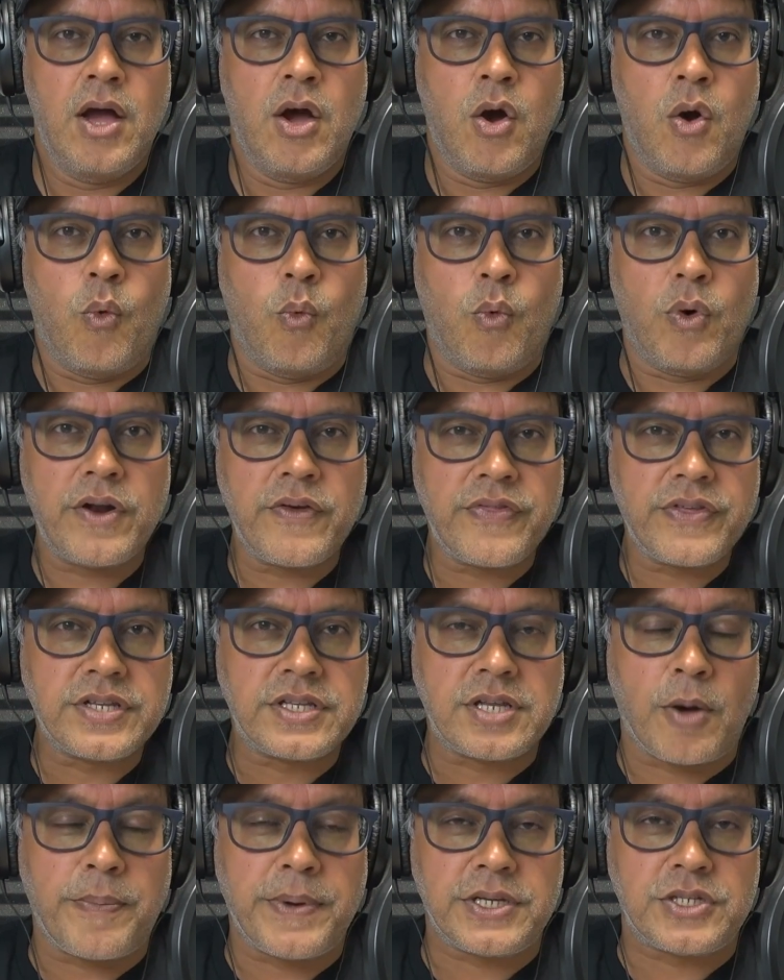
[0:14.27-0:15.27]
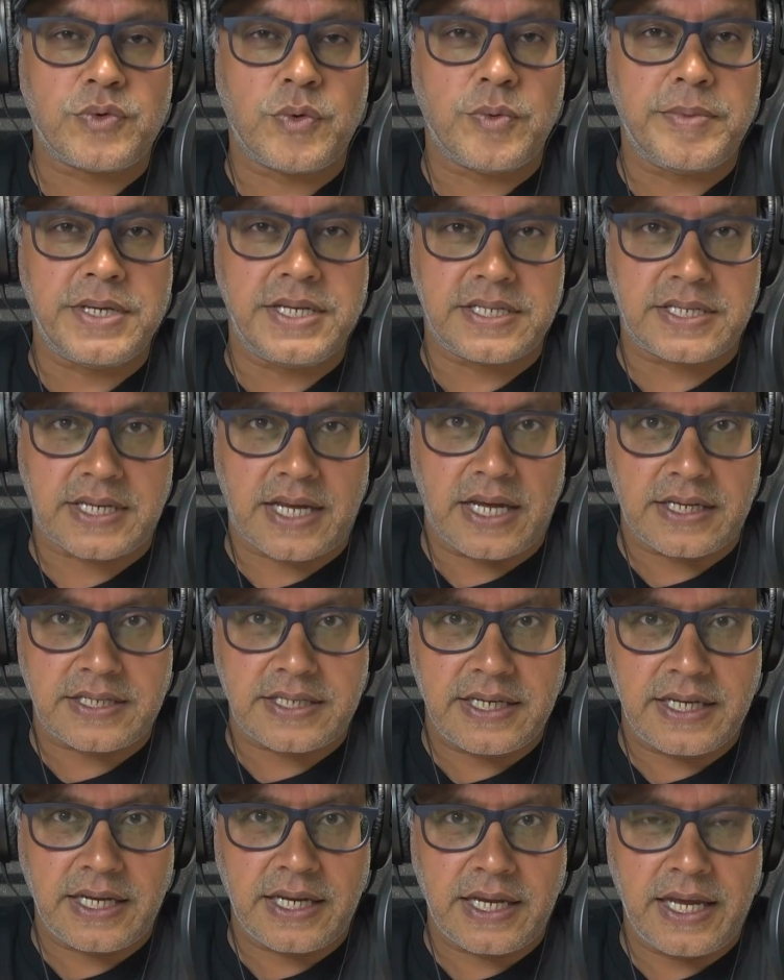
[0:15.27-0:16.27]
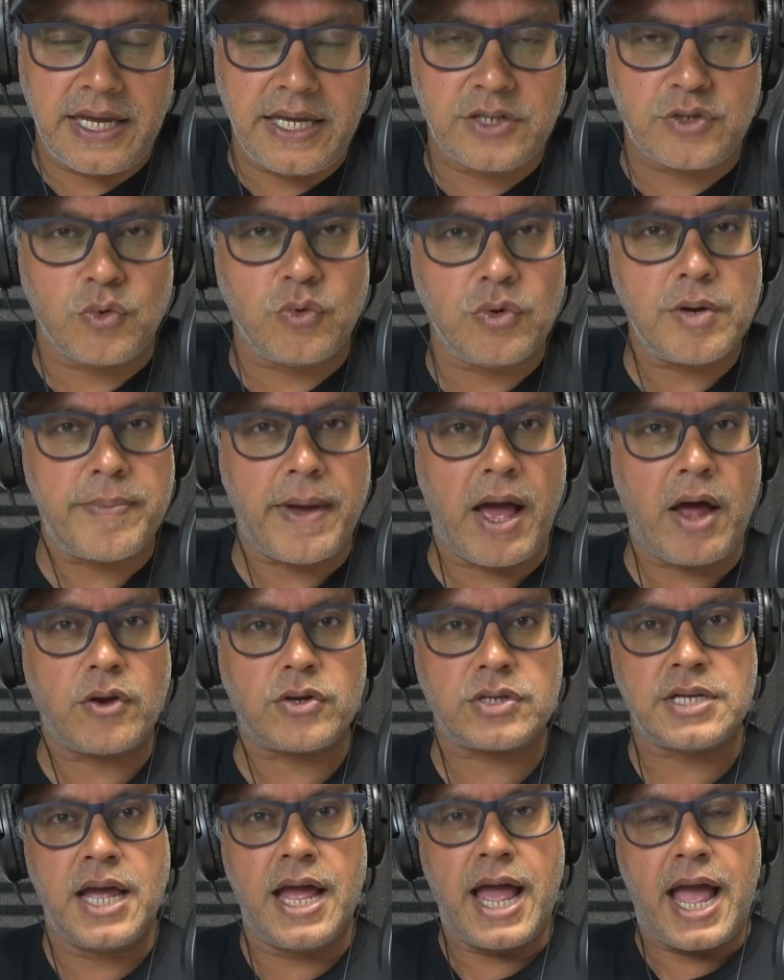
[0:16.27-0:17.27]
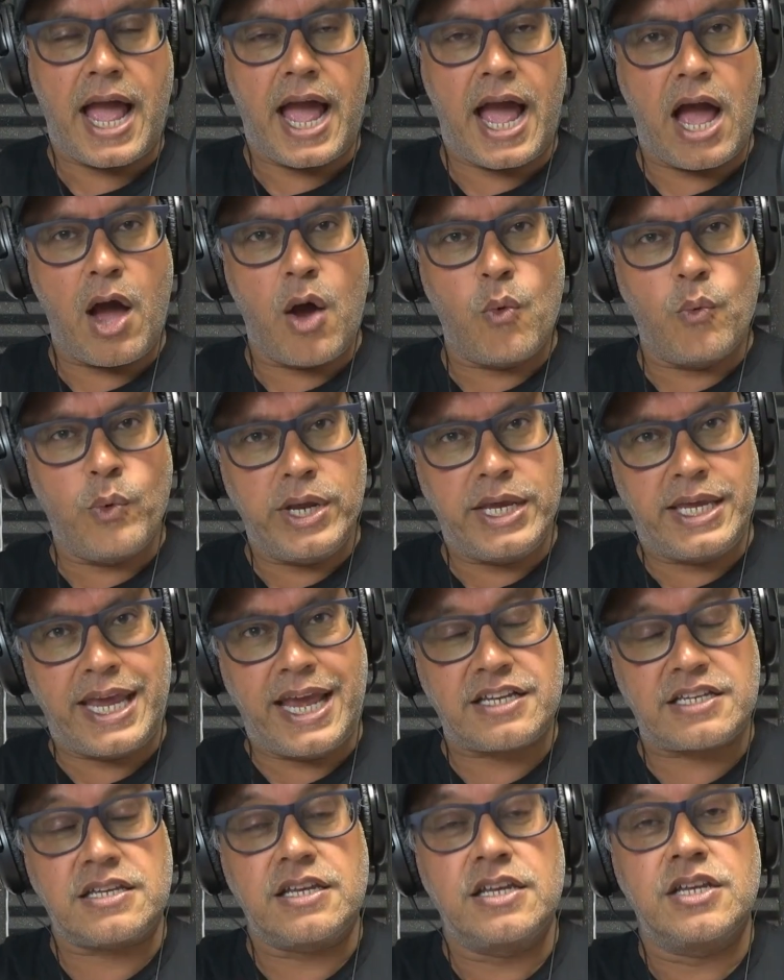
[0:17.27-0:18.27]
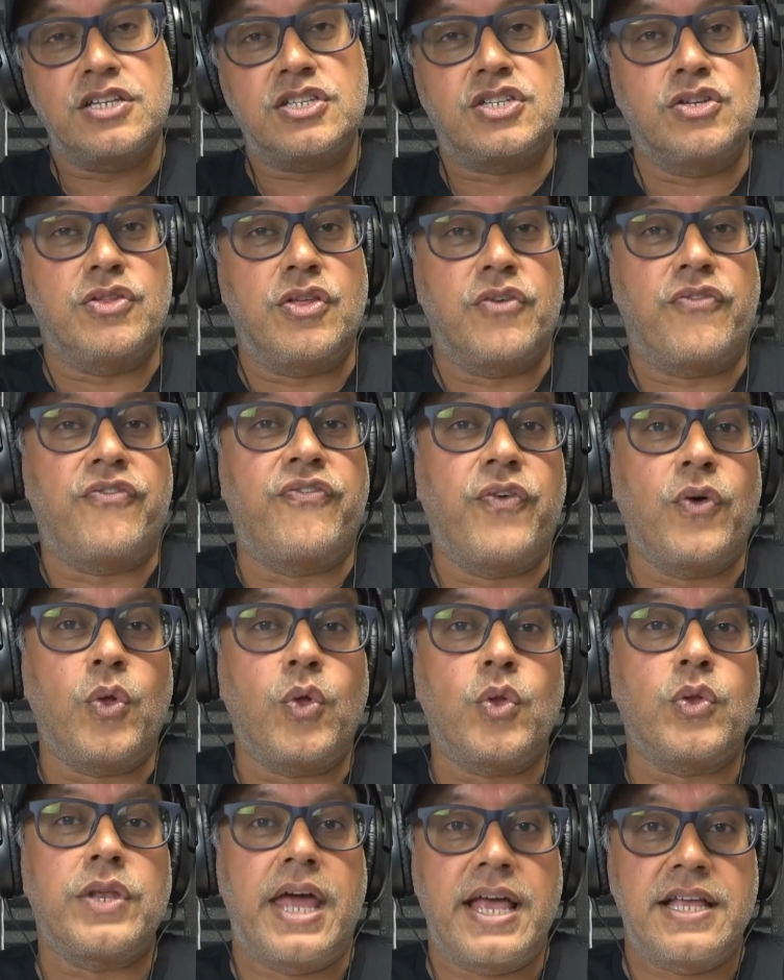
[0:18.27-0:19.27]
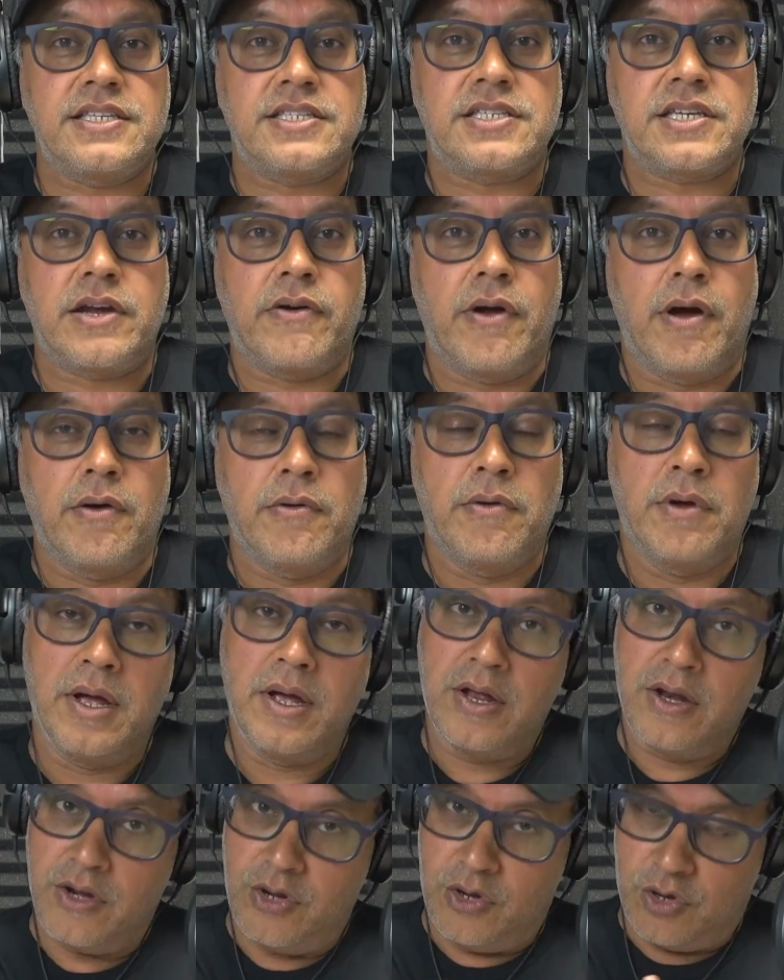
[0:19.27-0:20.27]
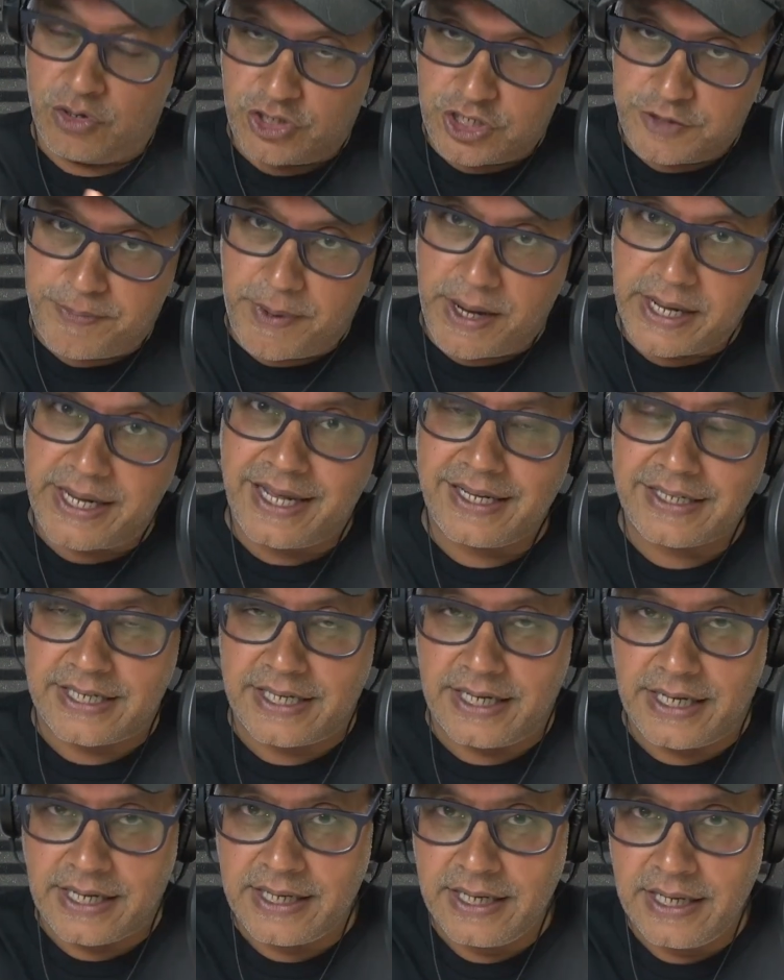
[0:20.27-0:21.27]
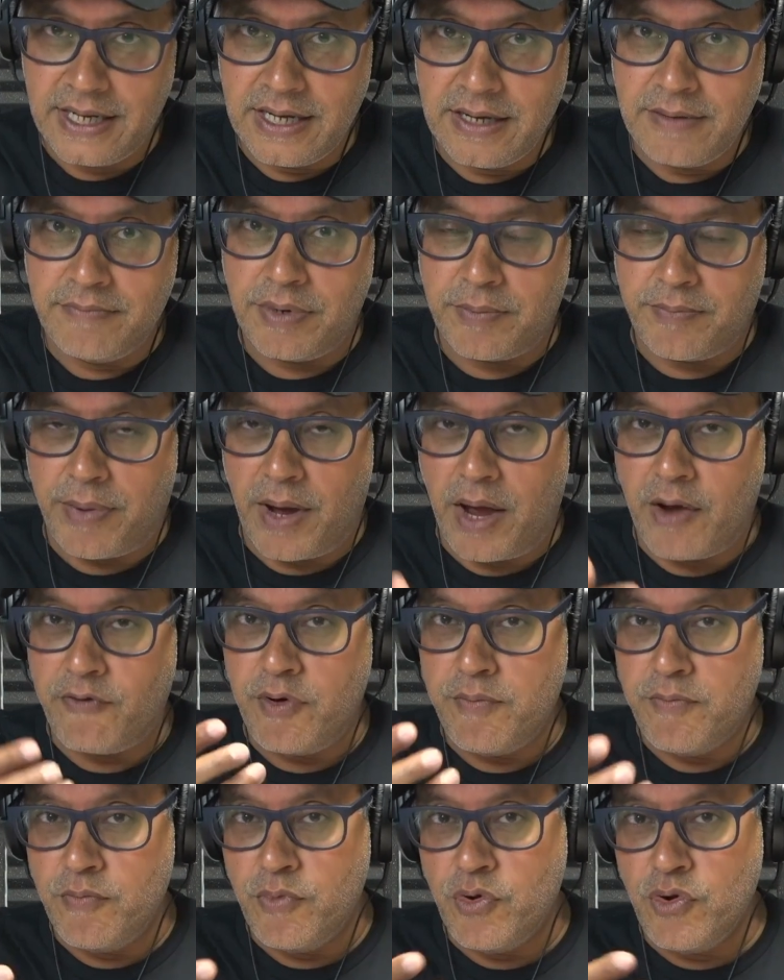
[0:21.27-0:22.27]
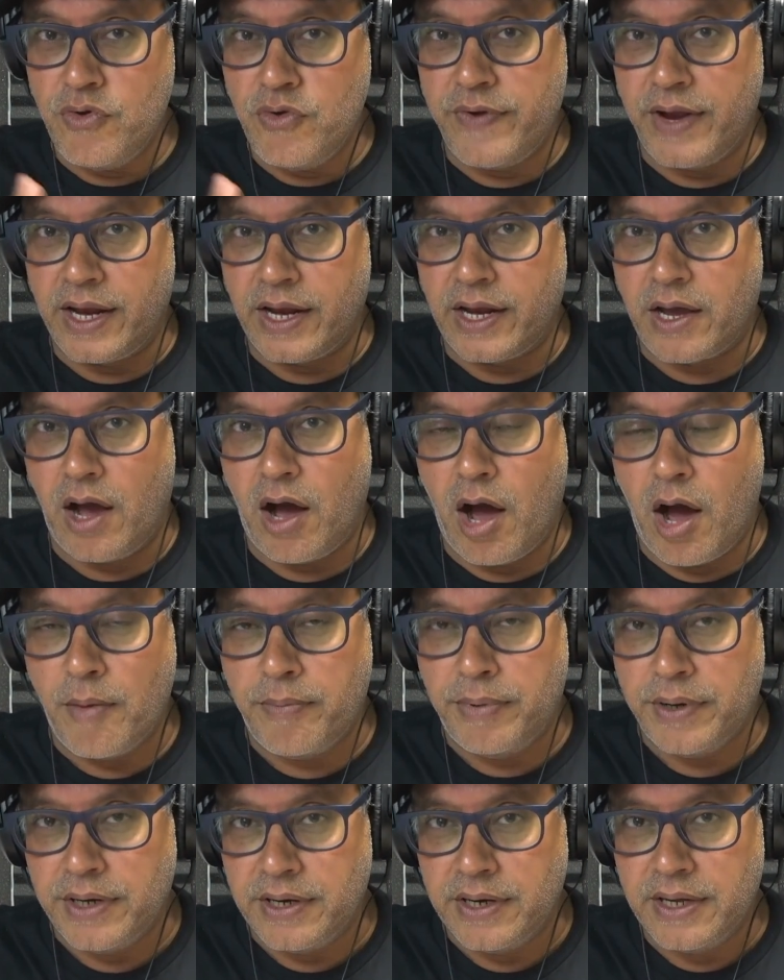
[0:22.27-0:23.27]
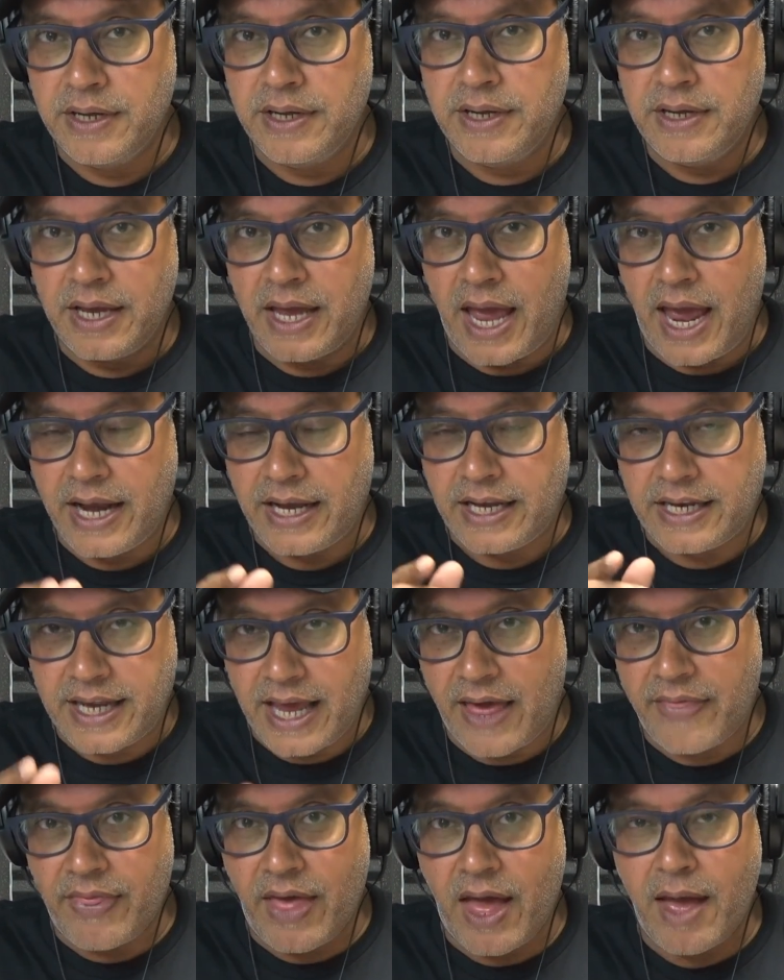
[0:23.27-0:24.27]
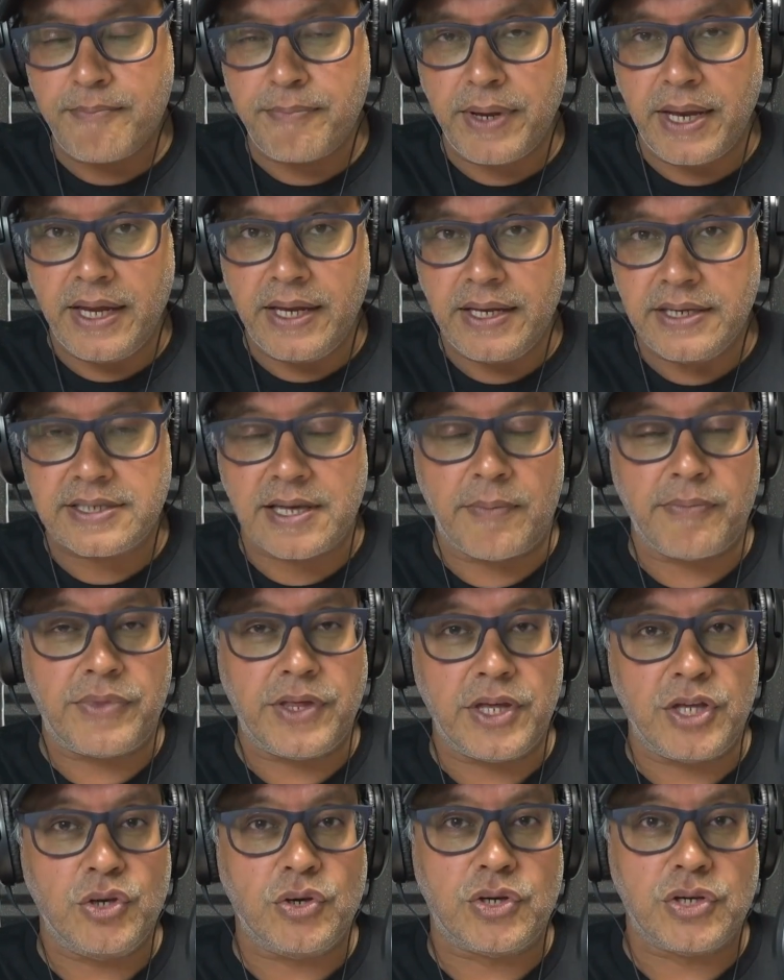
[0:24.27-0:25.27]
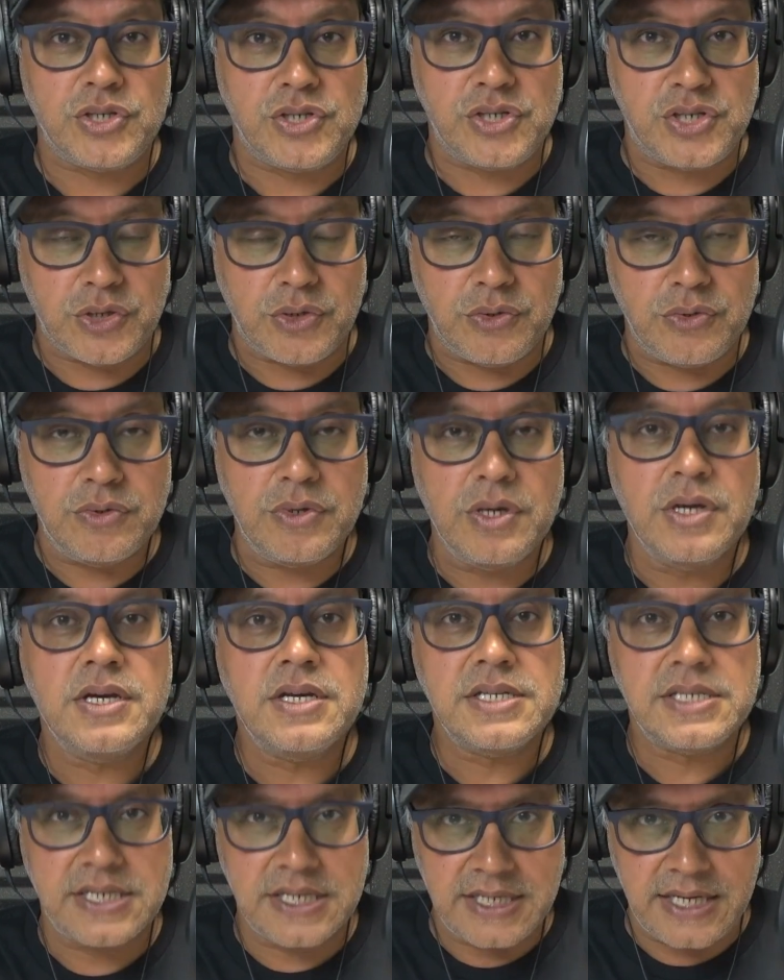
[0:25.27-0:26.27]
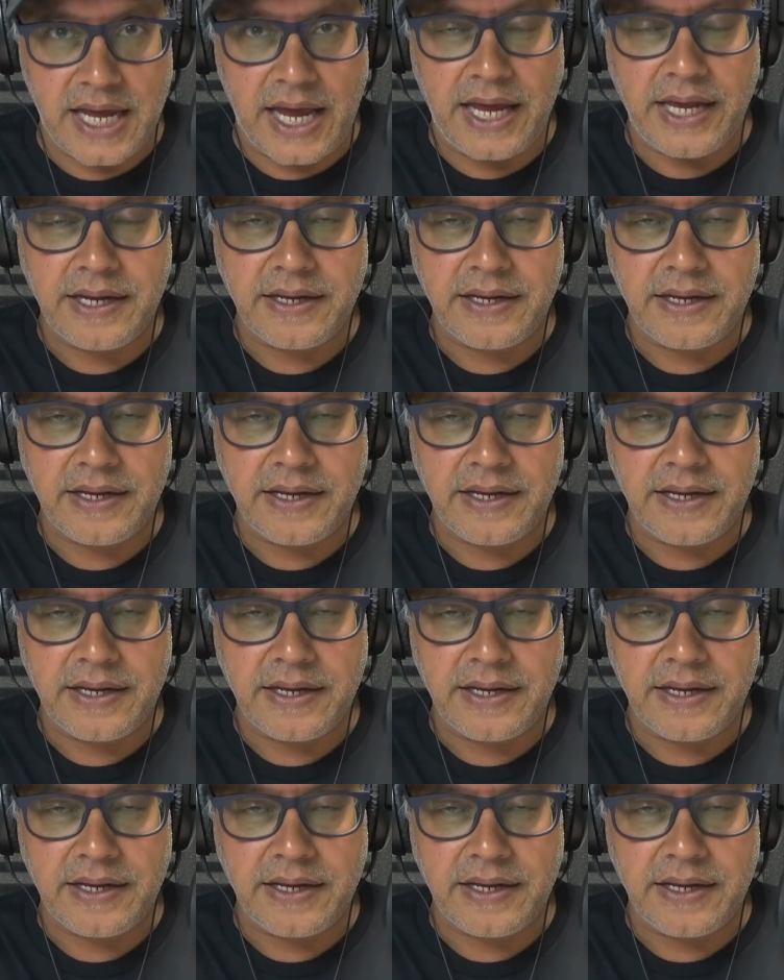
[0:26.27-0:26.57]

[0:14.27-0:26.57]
One of the topics we'll be discussing is all about how we get to the full net zero, not just by cutting, but by removing carbon. And can that be something you could do today?